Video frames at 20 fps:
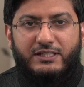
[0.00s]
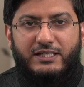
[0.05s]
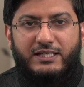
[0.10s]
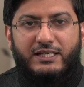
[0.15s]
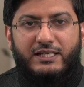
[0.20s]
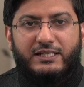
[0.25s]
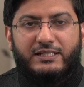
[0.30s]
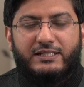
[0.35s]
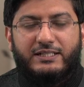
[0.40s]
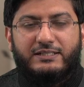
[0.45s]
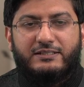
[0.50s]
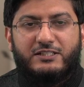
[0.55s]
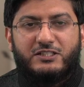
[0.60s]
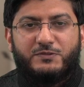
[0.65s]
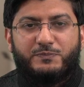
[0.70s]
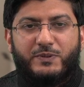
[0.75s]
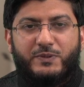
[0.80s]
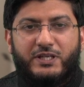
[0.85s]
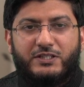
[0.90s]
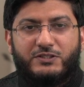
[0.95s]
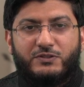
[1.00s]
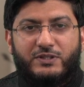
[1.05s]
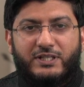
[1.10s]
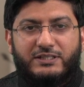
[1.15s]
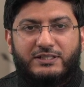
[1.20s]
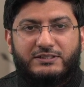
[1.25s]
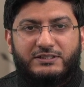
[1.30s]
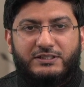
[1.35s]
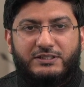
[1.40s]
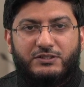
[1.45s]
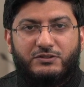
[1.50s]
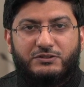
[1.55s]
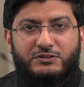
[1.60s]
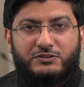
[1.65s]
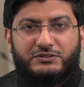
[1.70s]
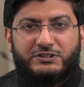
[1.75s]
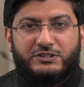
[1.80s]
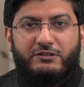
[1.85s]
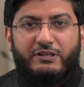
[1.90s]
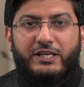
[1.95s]
and in this page you can see on your
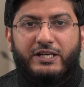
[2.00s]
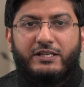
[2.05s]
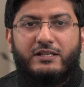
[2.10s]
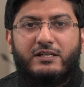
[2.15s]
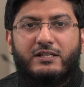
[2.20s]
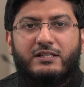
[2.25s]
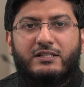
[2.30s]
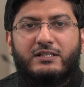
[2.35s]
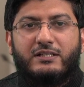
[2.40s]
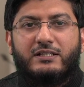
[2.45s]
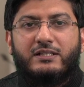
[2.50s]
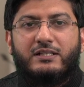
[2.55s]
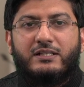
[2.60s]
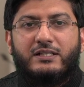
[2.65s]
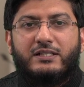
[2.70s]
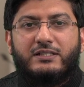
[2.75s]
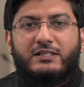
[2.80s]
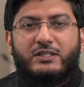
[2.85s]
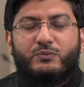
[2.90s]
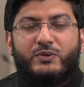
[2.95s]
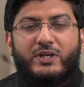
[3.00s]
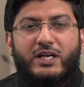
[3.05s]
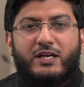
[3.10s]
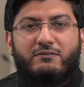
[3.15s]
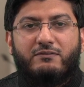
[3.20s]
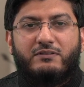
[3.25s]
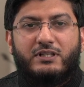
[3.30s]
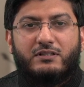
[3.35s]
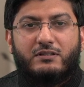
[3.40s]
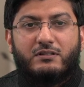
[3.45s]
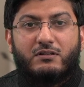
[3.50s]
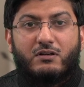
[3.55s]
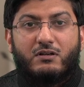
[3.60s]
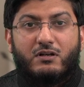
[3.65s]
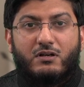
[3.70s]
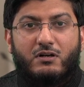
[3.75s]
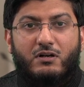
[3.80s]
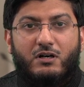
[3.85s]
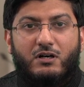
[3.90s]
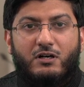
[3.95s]
screen that we have letter
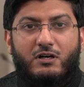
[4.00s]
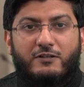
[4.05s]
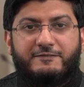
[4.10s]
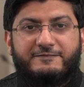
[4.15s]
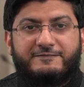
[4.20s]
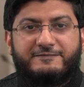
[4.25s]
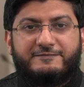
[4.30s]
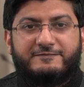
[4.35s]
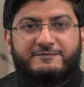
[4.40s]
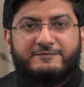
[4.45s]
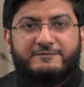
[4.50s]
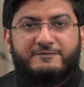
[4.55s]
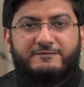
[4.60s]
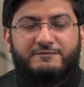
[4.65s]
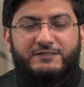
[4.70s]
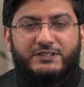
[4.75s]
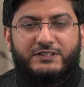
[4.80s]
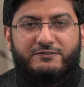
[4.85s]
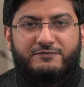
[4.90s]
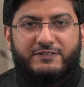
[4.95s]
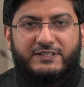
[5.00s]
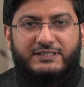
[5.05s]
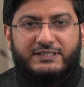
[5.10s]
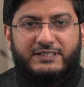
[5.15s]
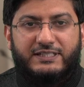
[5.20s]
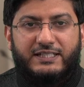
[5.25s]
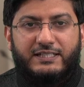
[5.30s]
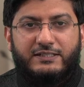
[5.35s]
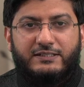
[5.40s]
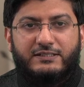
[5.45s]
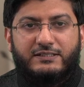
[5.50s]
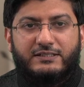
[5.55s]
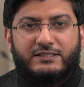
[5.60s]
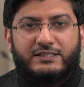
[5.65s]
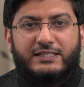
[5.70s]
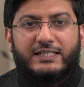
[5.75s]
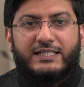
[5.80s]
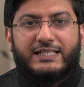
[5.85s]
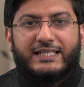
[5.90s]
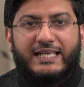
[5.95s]
Qaf with Fatha,
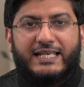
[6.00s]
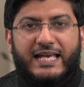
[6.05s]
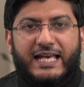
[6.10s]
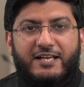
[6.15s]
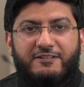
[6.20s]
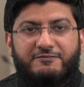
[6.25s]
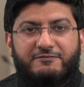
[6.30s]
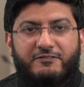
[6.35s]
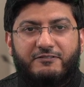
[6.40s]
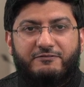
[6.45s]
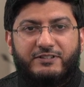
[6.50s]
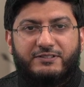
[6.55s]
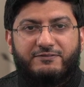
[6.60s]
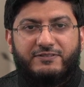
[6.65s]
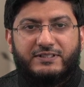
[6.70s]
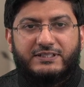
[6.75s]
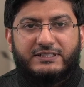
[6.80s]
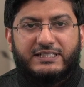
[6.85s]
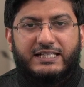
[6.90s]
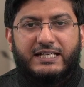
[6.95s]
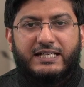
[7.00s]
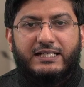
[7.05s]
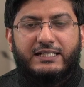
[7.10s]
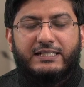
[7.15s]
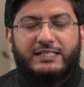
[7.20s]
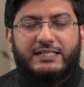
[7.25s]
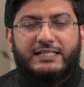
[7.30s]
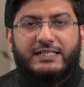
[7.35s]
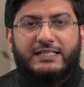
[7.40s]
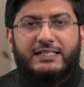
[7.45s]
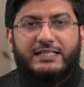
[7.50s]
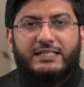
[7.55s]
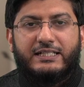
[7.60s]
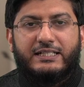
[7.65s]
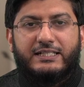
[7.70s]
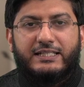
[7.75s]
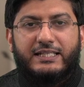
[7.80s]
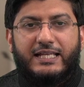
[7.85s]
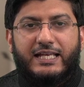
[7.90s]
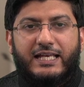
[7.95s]
Kaf with Fatha,
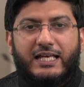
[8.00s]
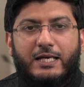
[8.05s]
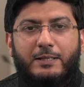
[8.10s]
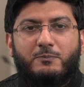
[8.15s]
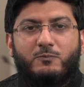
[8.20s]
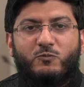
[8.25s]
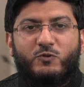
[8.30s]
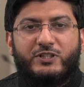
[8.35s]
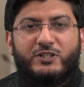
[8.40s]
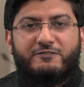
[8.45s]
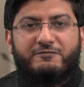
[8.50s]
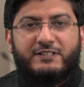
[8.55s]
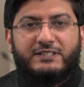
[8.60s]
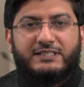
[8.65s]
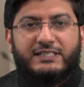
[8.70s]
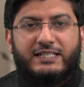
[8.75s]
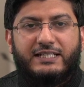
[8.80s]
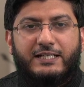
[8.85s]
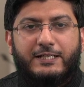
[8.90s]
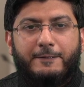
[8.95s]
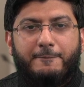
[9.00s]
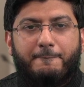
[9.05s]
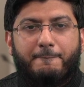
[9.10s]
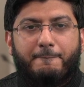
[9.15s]
Lam with Fatha,